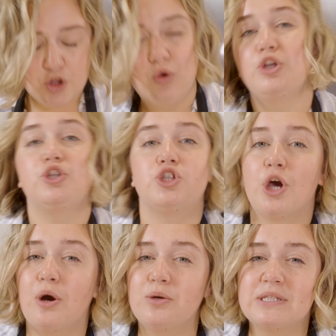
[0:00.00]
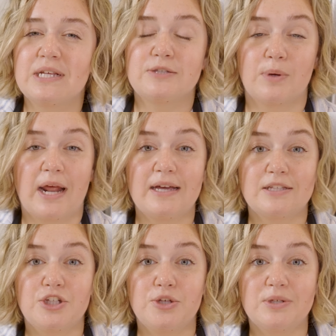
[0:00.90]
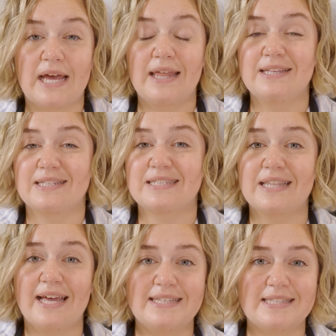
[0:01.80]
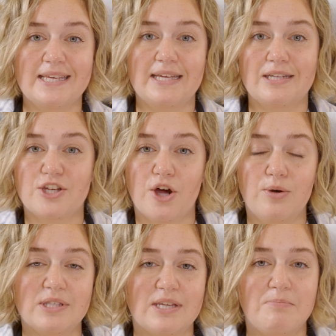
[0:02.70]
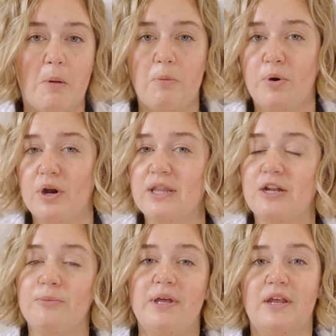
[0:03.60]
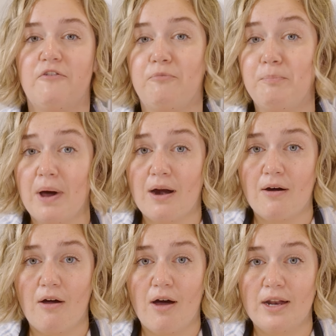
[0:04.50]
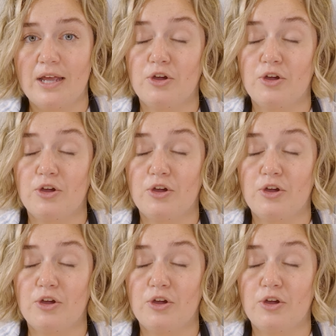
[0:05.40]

You could toast this. What I like to do is I like to slice it, toast it, maybe put a little bit of butter on it.